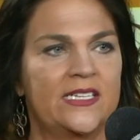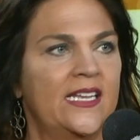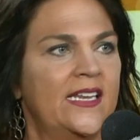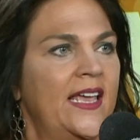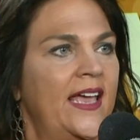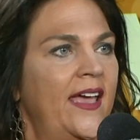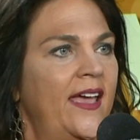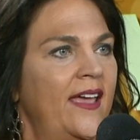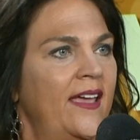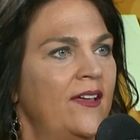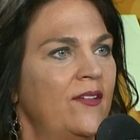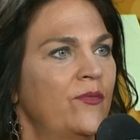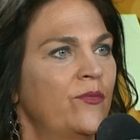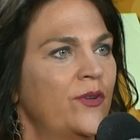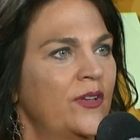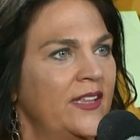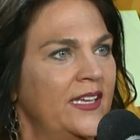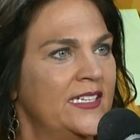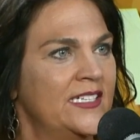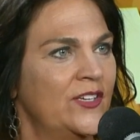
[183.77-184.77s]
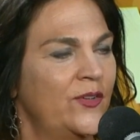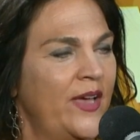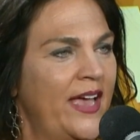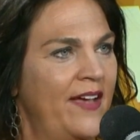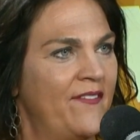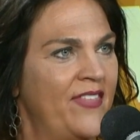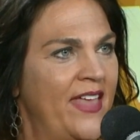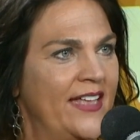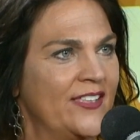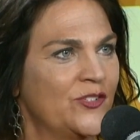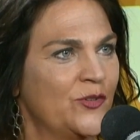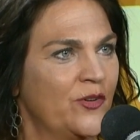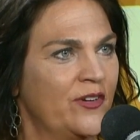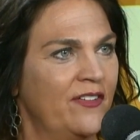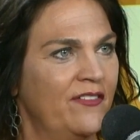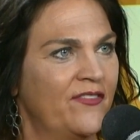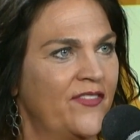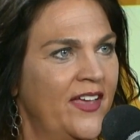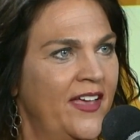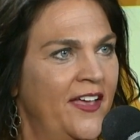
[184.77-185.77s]
today really do have that sort
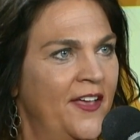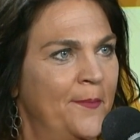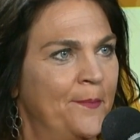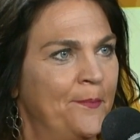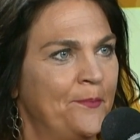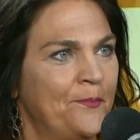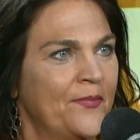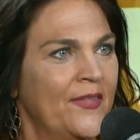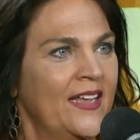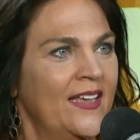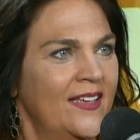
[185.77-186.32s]
of come